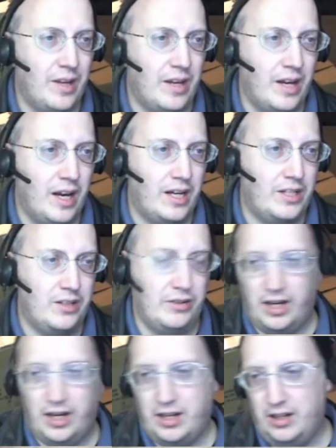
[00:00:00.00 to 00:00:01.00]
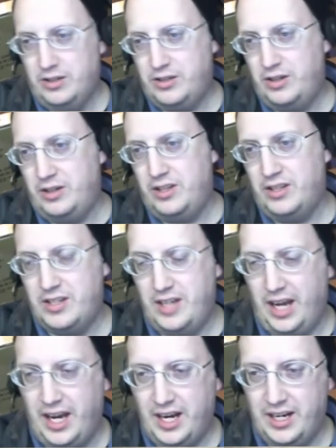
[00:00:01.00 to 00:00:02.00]
As you get closer to
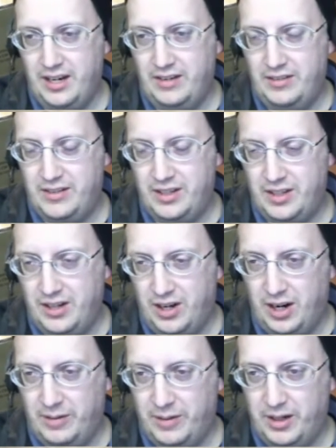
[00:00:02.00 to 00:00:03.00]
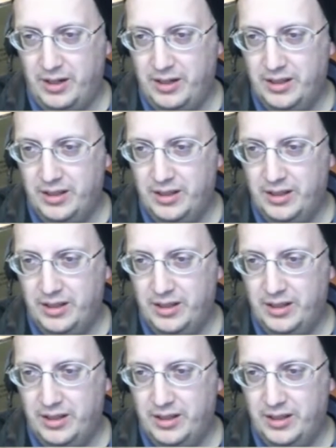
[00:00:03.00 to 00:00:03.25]
the armor,